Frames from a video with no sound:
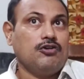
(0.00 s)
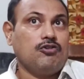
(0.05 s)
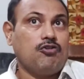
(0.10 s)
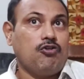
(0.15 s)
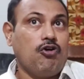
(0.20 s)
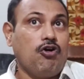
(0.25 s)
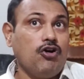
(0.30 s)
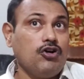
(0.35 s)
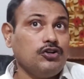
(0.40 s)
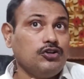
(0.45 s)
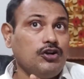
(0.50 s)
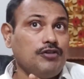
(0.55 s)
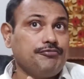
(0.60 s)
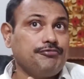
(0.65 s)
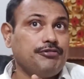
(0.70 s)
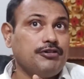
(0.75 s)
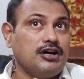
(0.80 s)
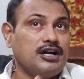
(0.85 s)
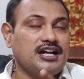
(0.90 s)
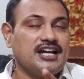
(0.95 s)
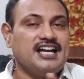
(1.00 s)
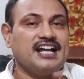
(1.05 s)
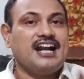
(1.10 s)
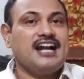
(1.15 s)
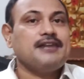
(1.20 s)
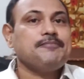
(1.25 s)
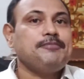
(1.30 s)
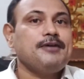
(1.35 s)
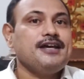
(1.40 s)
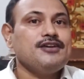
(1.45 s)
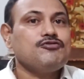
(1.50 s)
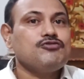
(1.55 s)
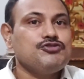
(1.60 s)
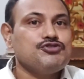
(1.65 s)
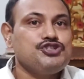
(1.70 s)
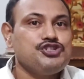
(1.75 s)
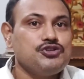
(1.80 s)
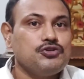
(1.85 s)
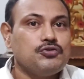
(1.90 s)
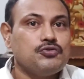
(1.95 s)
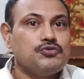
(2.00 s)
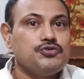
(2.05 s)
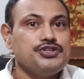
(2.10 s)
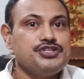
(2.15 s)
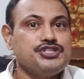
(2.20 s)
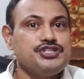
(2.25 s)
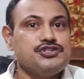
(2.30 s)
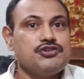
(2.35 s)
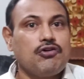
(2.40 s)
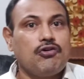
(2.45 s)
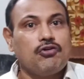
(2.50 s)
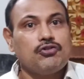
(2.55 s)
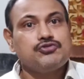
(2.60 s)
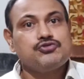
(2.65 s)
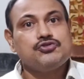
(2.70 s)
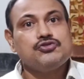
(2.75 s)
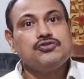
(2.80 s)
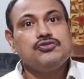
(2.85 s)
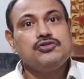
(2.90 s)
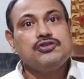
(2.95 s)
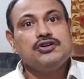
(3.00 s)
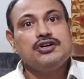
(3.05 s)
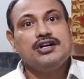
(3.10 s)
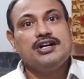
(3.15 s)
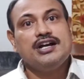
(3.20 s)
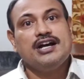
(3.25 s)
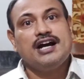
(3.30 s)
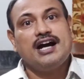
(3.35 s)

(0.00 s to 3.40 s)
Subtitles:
curl of grad phi equal to 0, which is also